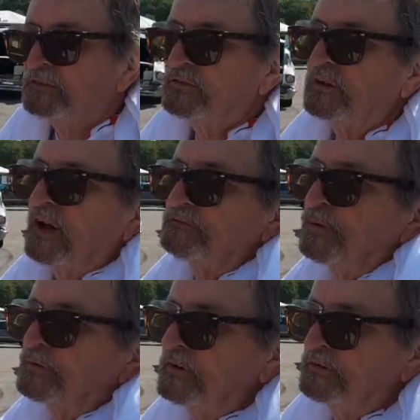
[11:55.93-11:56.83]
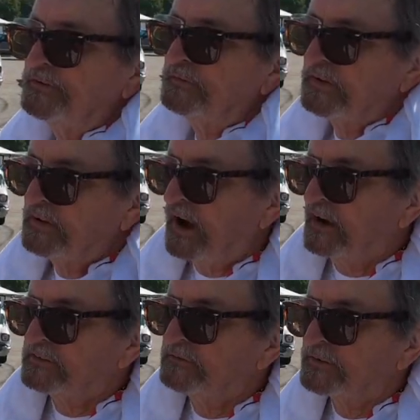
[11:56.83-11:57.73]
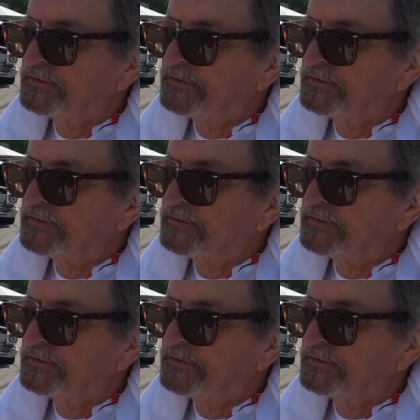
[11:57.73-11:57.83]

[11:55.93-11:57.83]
So they got fourteen or fifteen guys in for